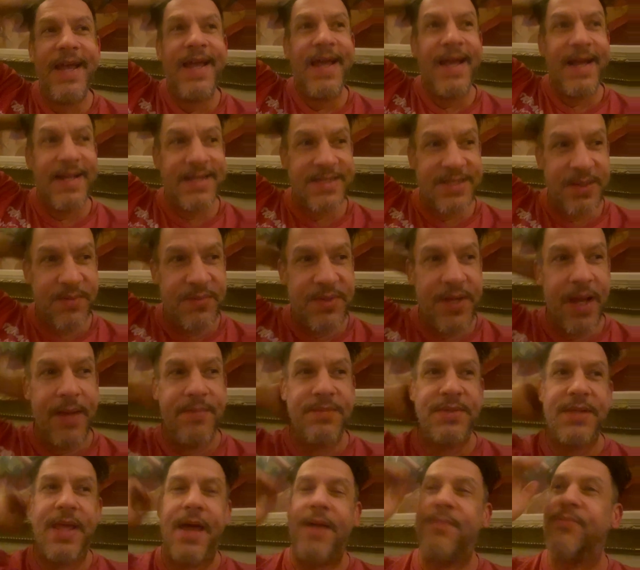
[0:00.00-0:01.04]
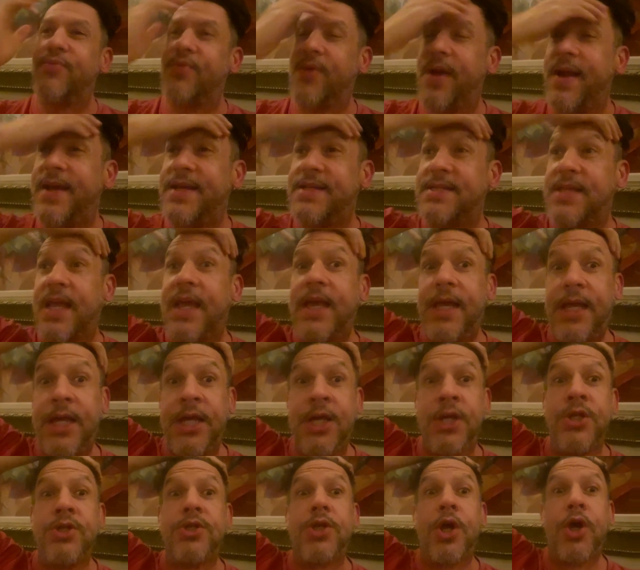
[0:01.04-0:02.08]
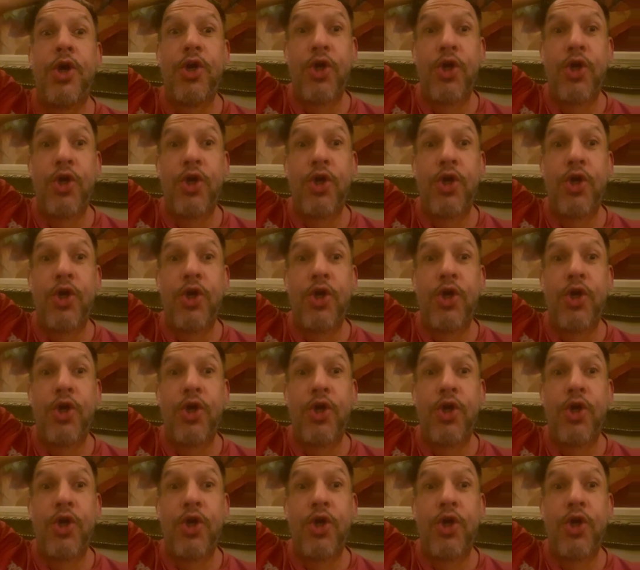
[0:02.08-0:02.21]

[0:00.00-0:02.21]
And sometimes that price is